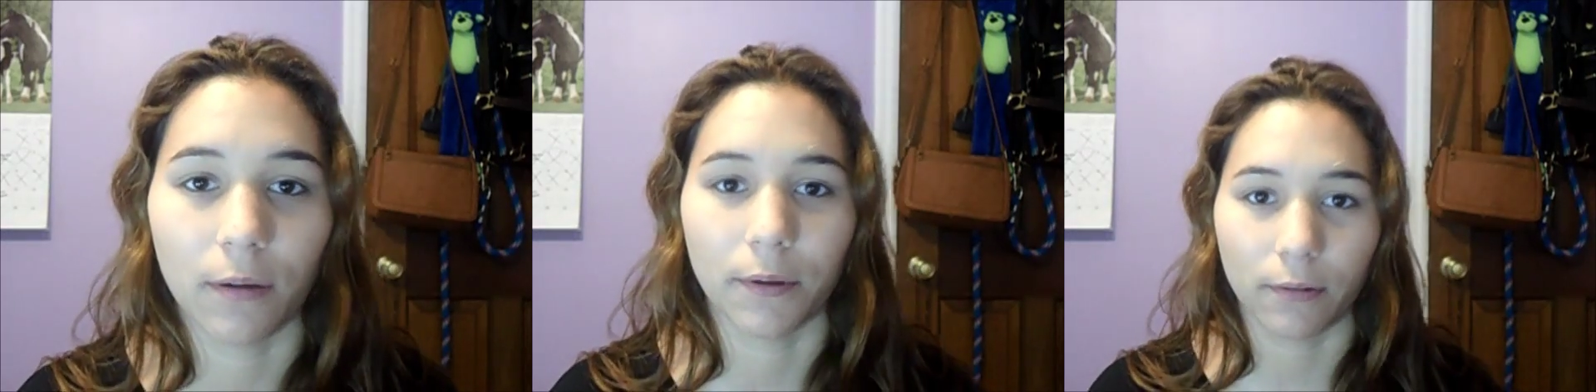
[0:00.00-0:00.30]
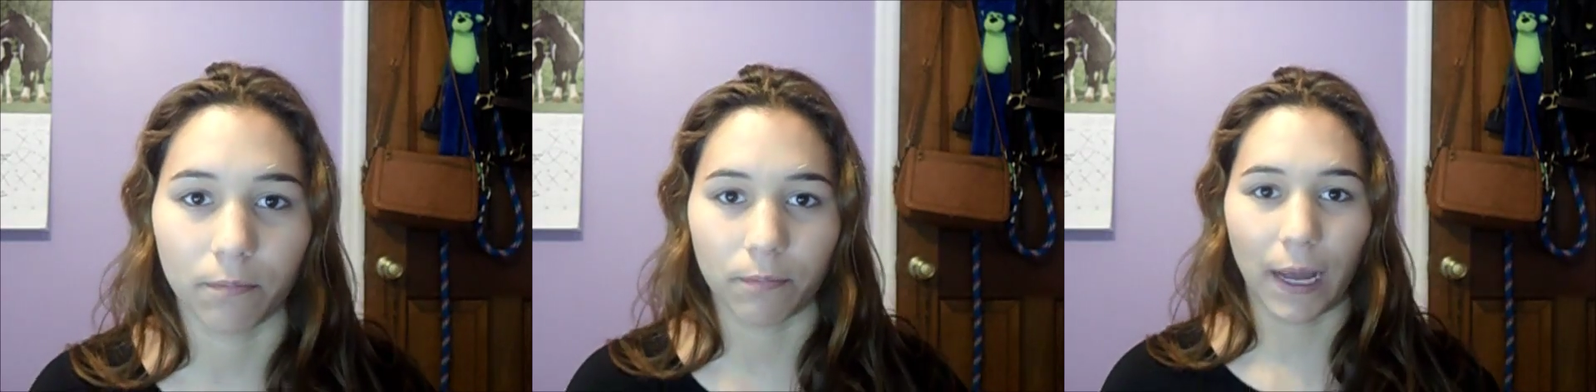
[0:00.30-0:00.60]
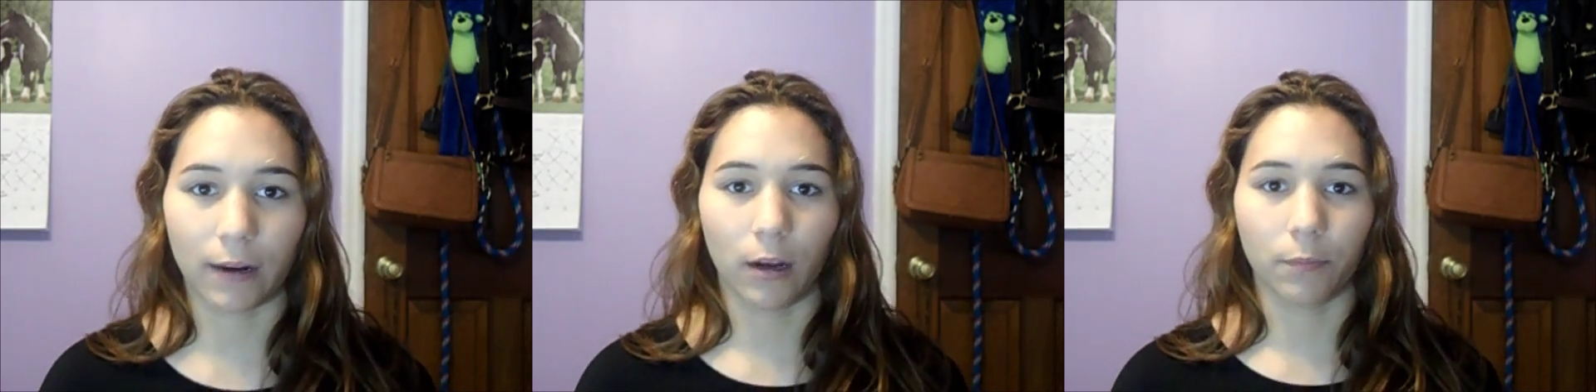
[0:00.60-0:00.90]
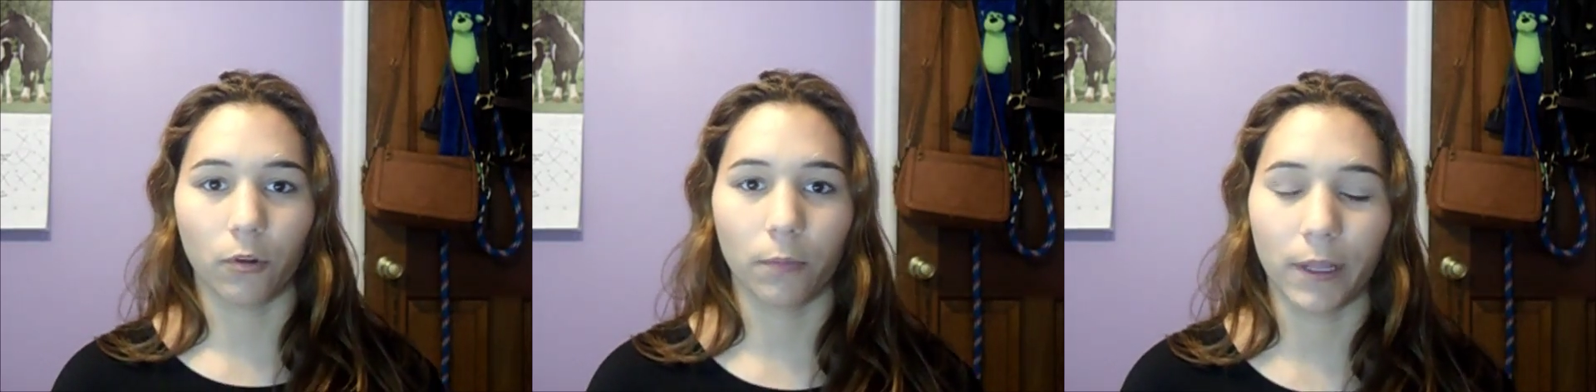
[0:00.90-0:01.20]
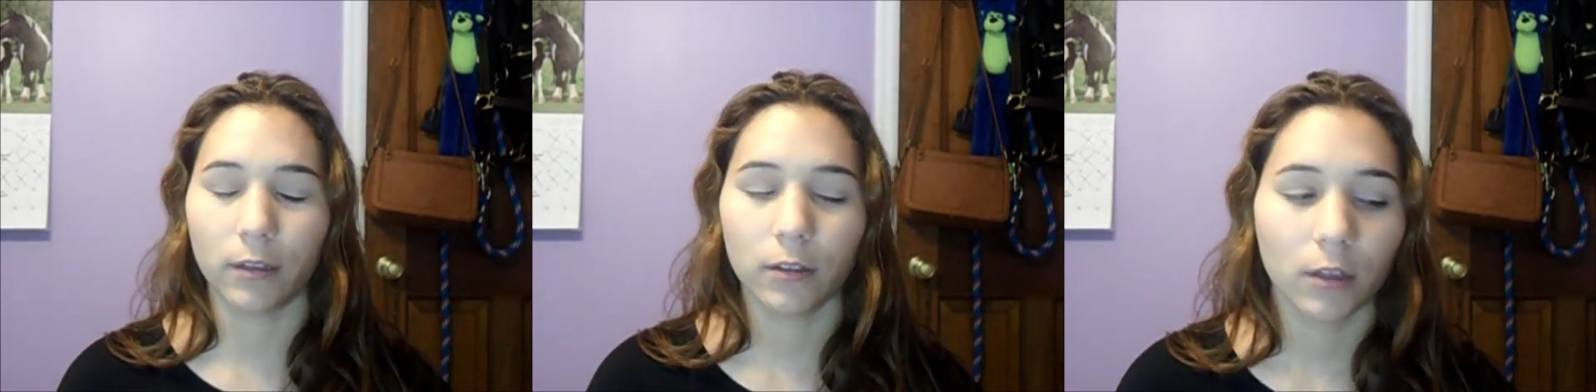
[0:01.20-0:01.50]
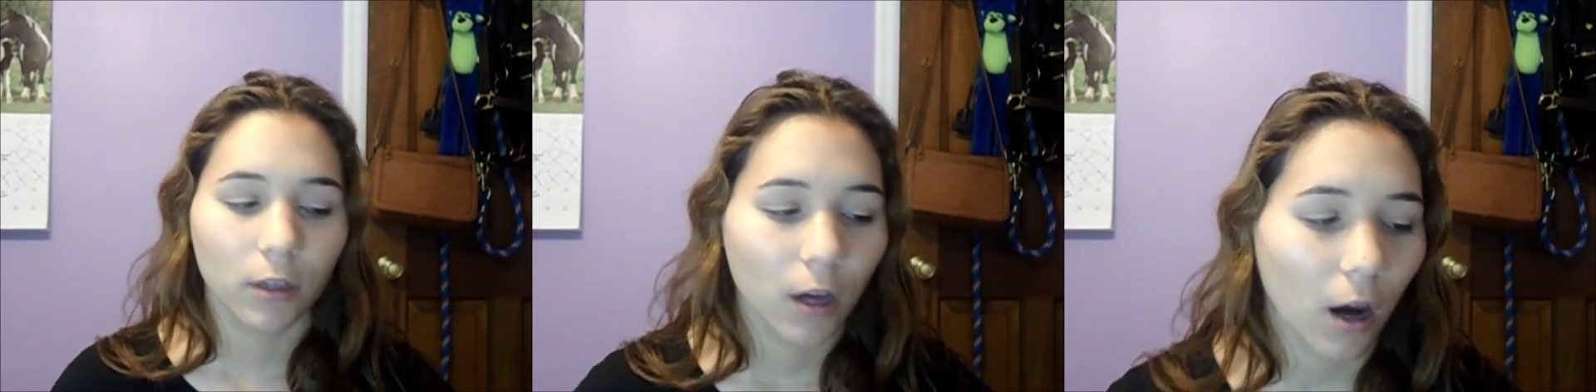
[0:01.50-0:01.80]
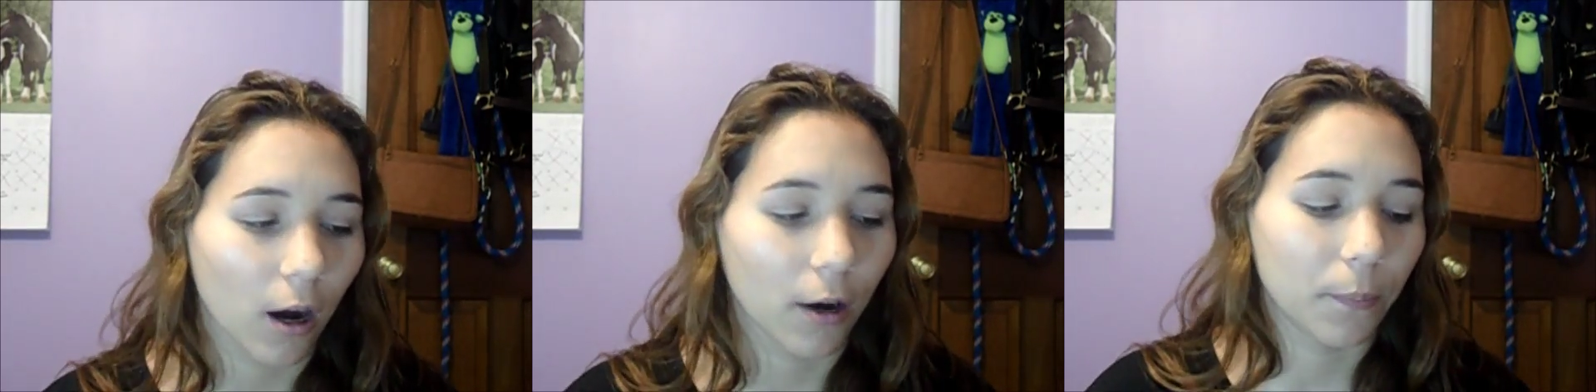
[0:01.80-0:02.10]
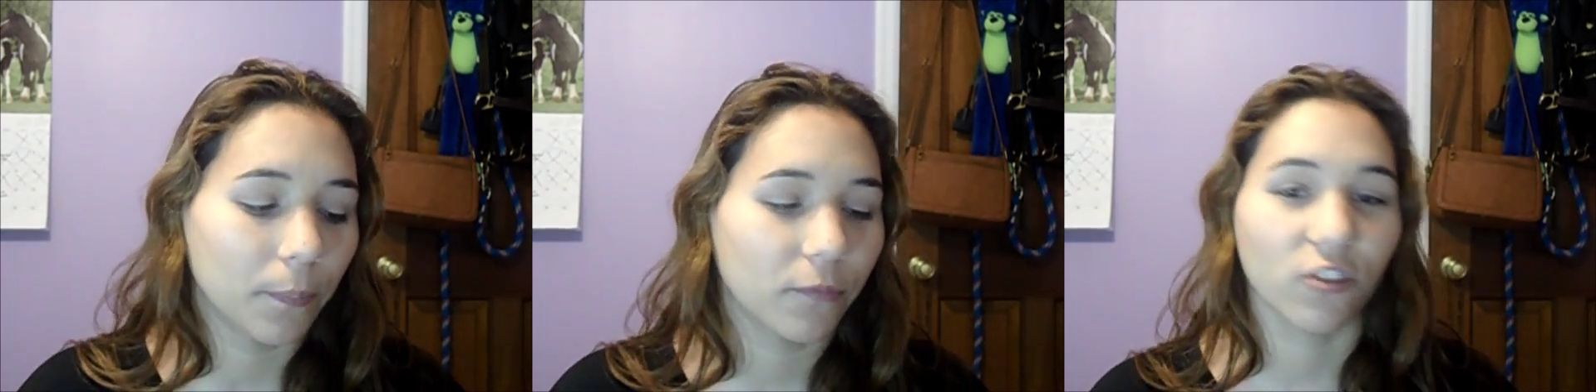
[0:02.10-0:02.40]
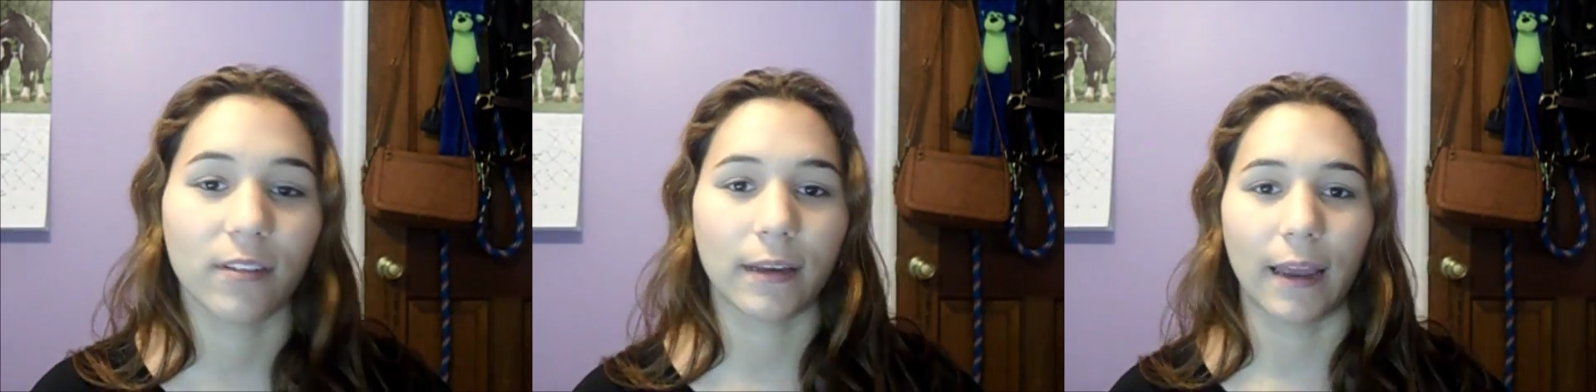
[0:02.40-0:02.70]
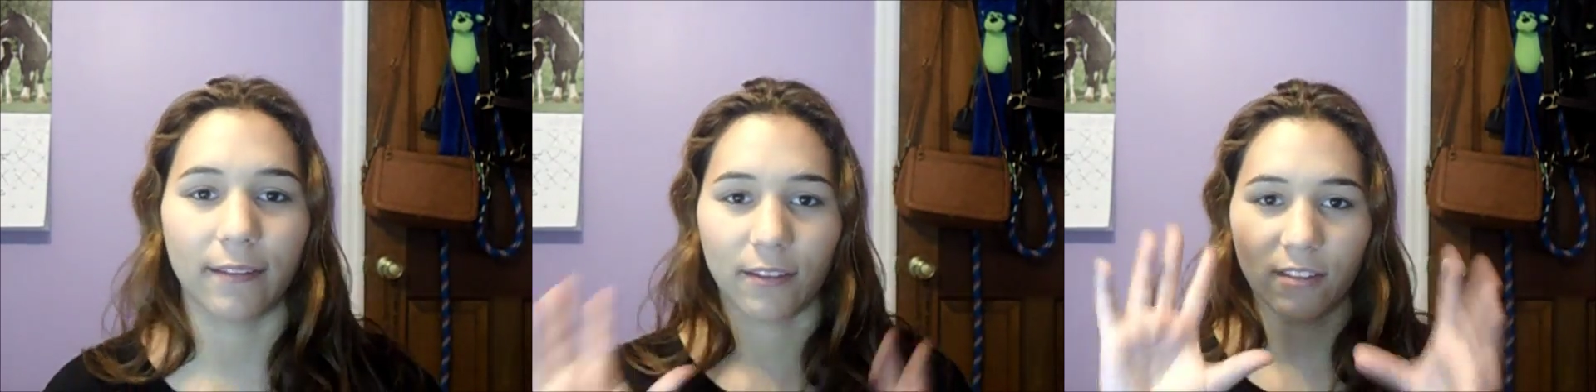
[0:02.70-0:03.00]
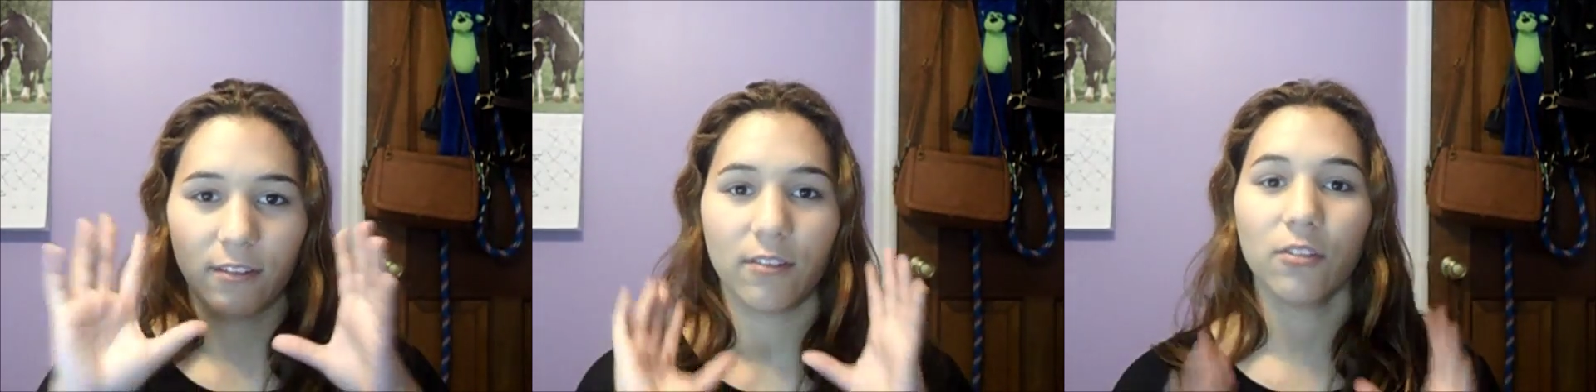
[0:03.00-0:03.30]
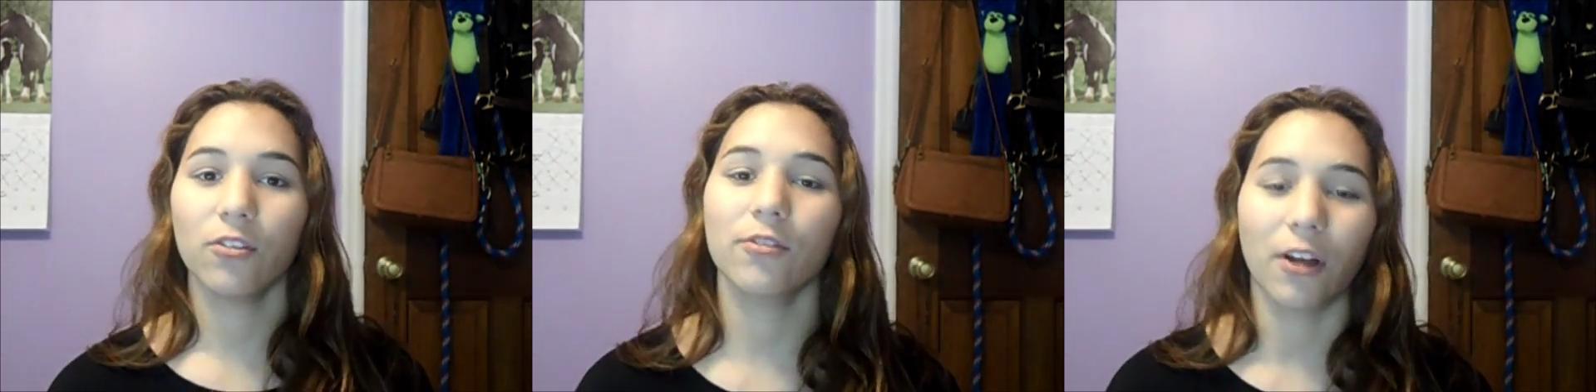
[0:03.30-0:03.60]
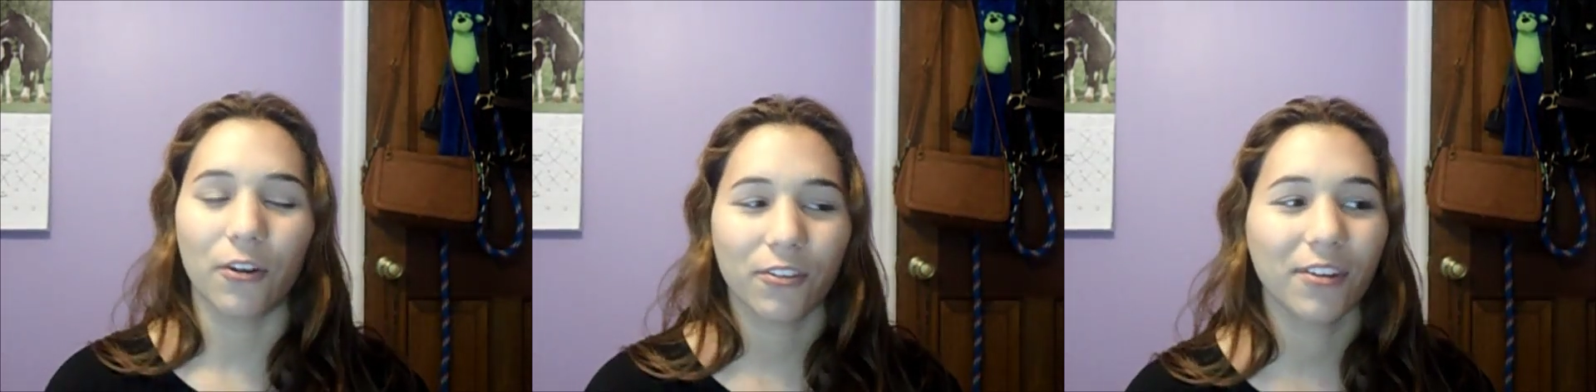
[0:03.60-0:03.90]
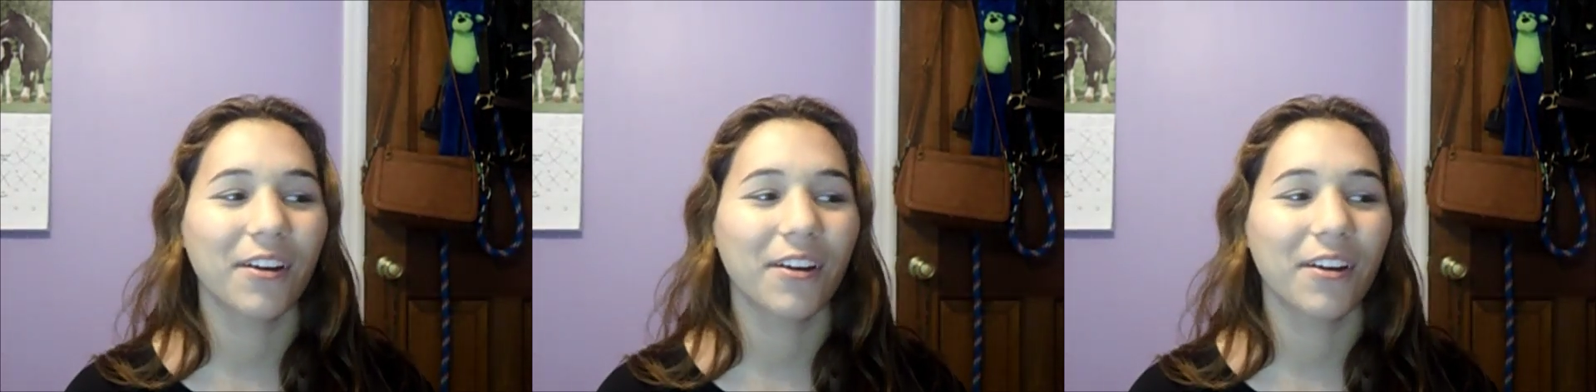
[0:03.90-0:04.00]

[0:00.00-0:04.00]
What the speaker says: Let me back up a little bit, just in case this is too close.